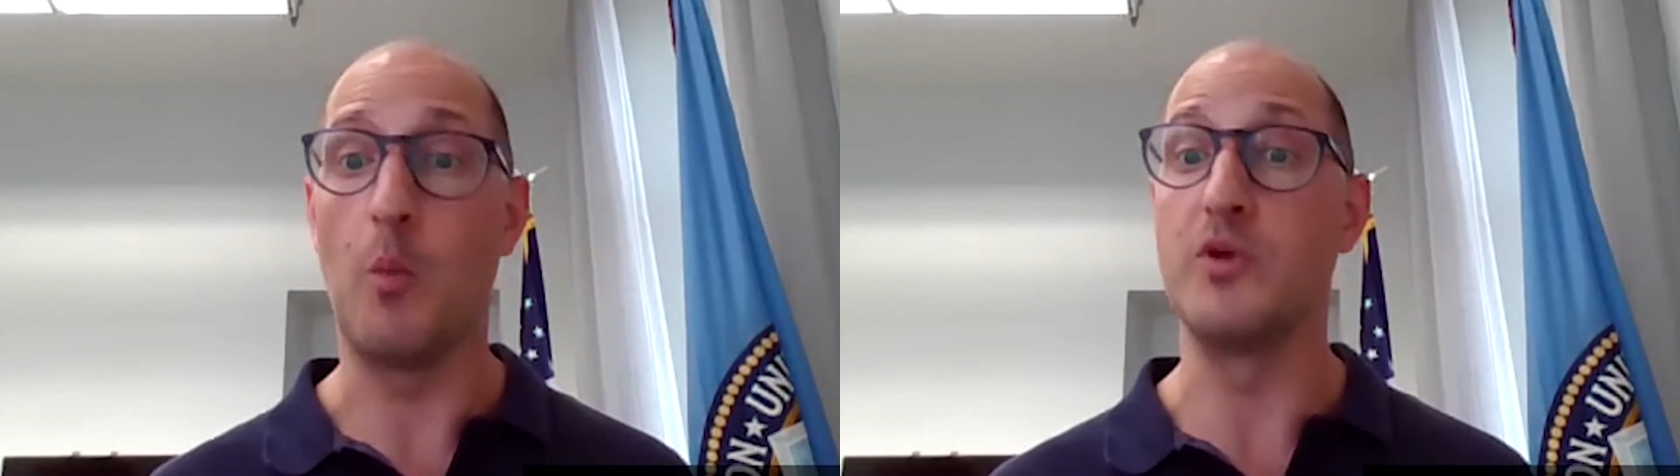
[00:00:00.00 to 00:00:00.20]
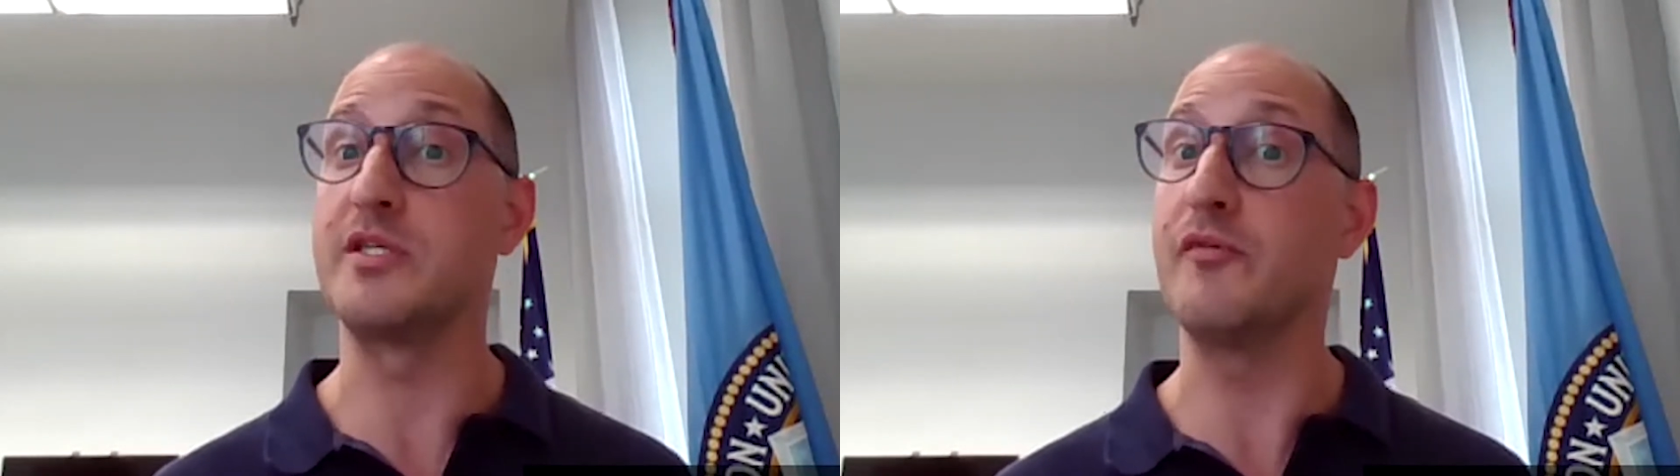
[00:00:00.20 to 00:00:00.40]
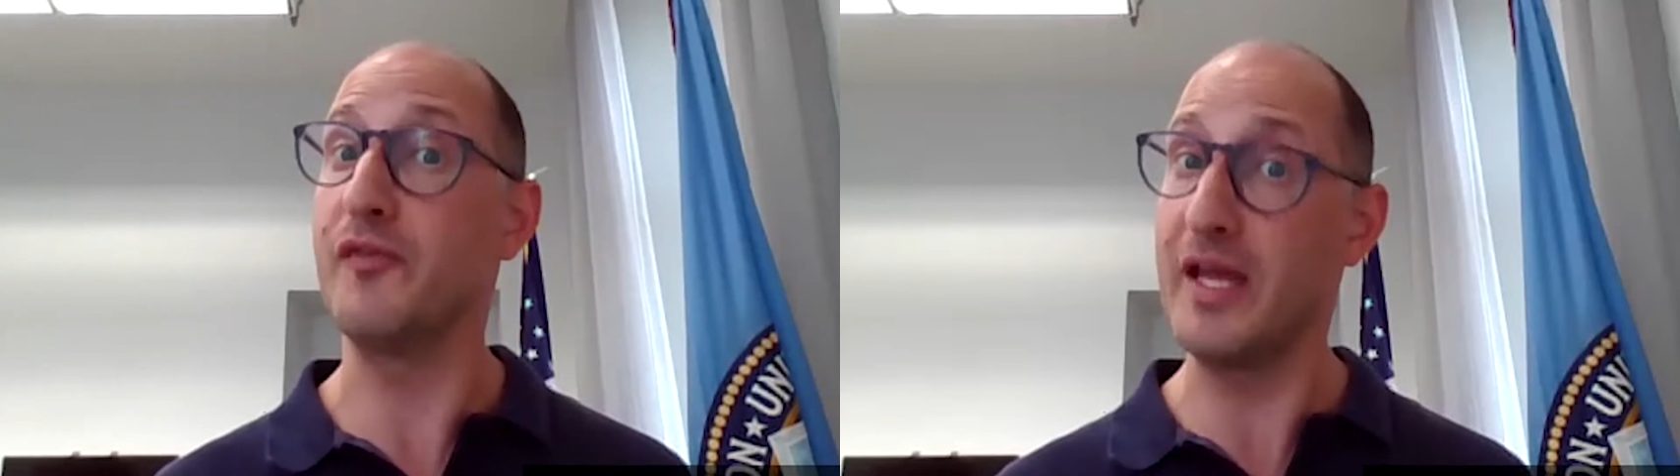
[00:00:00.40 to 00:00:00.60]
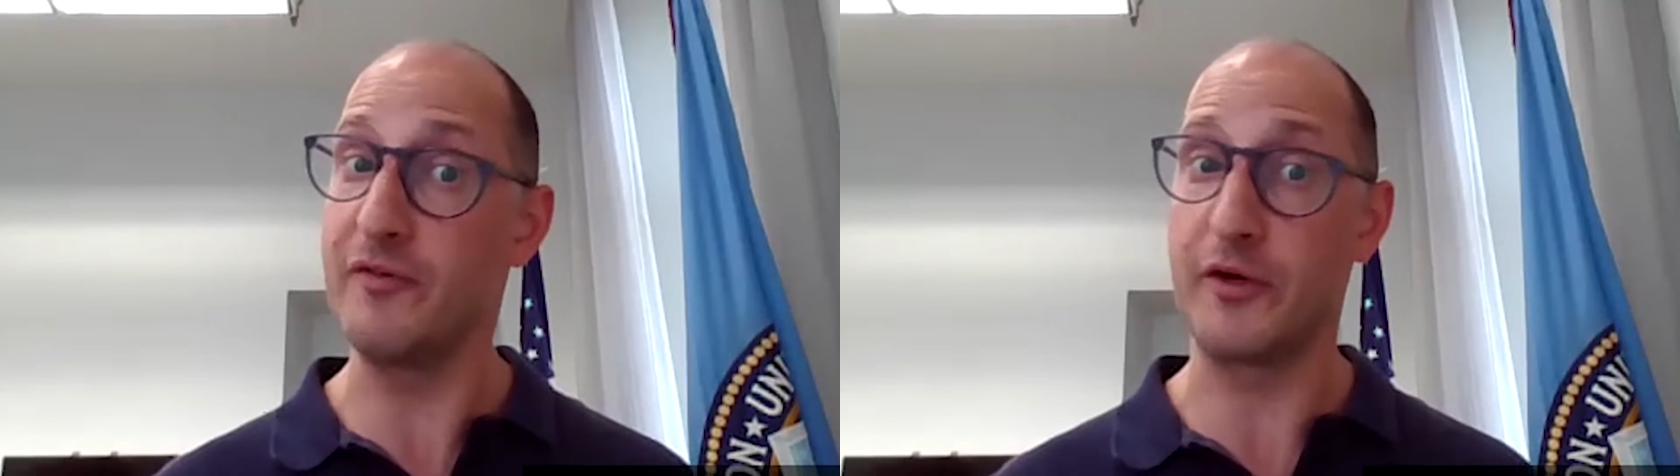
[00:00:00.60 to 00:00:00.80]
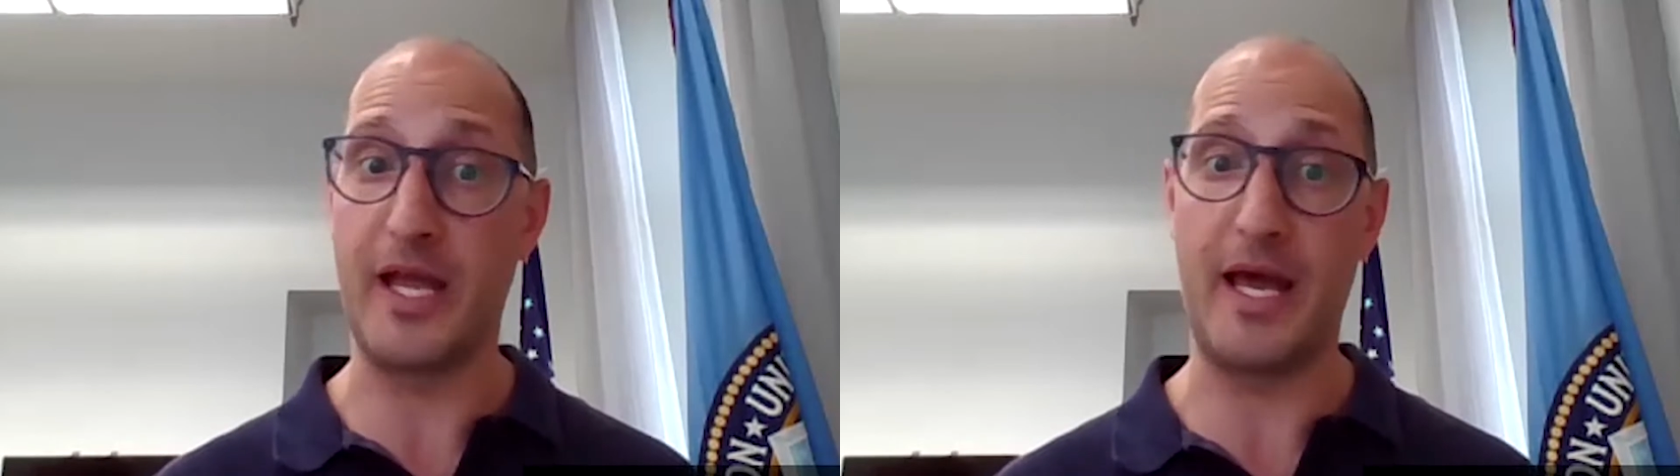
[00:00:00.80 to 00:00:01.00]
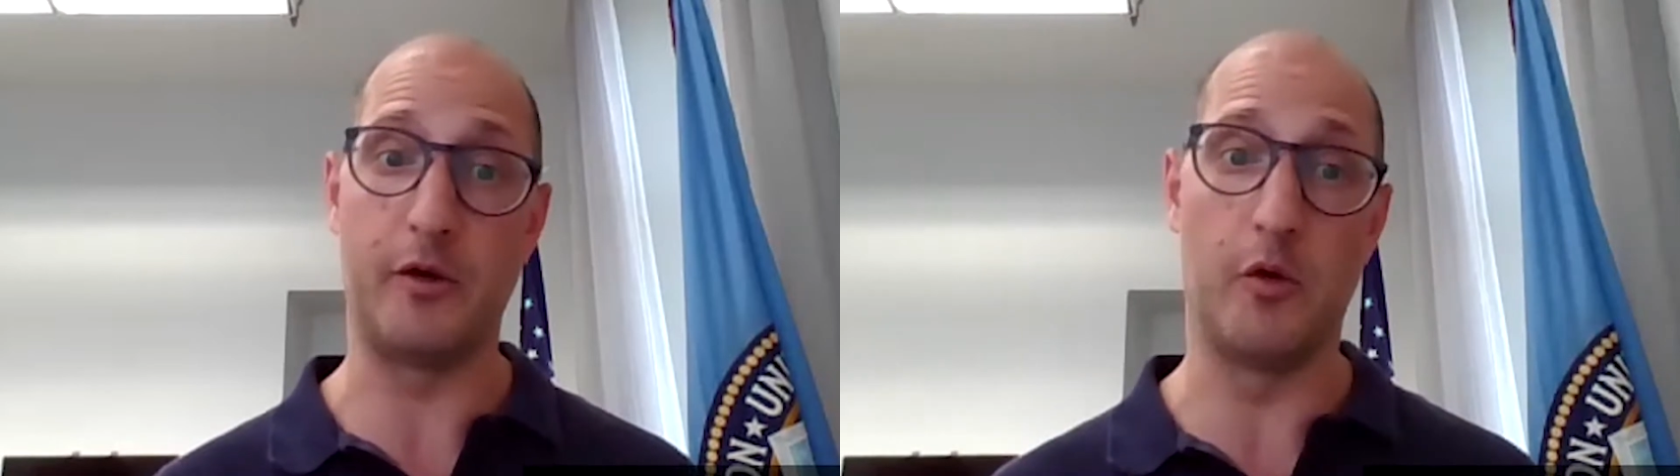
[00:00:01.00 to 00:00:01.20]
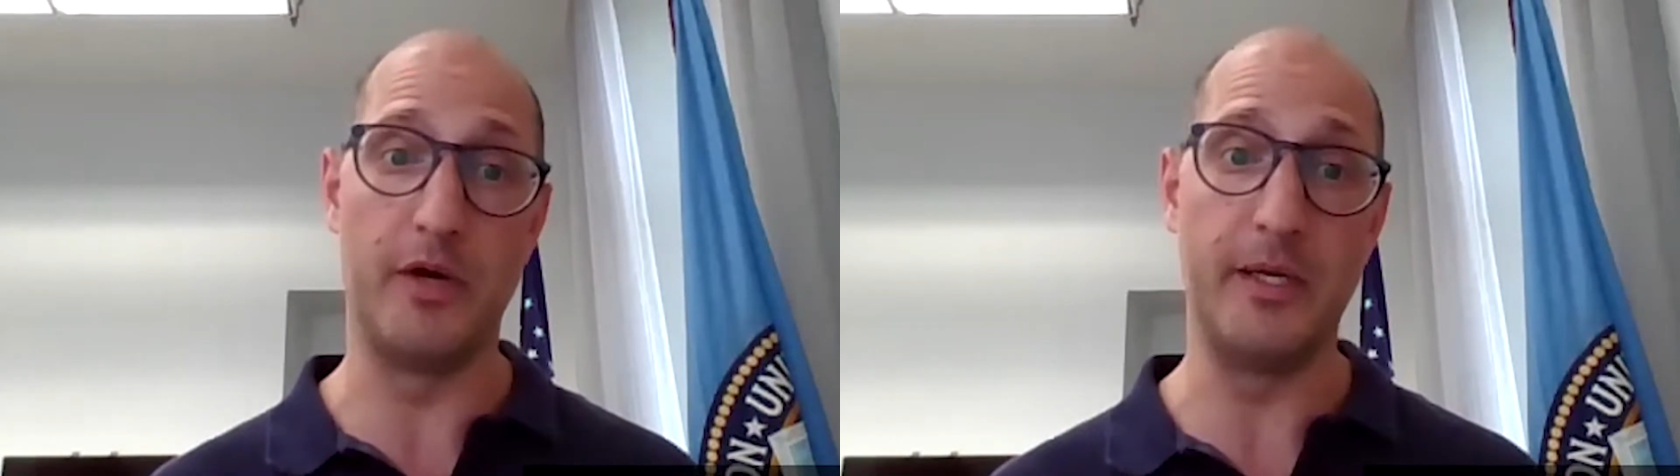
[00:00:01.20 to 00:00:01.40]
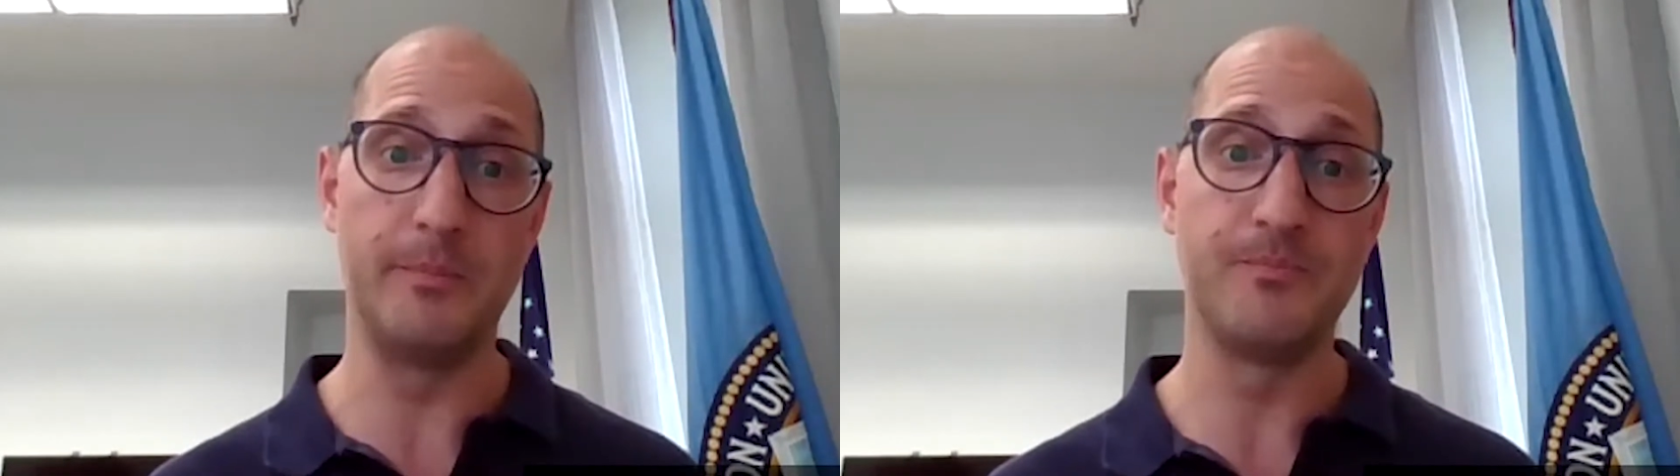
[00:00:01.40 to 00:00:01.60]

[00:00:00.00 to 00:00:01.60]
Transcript: was the flavor category.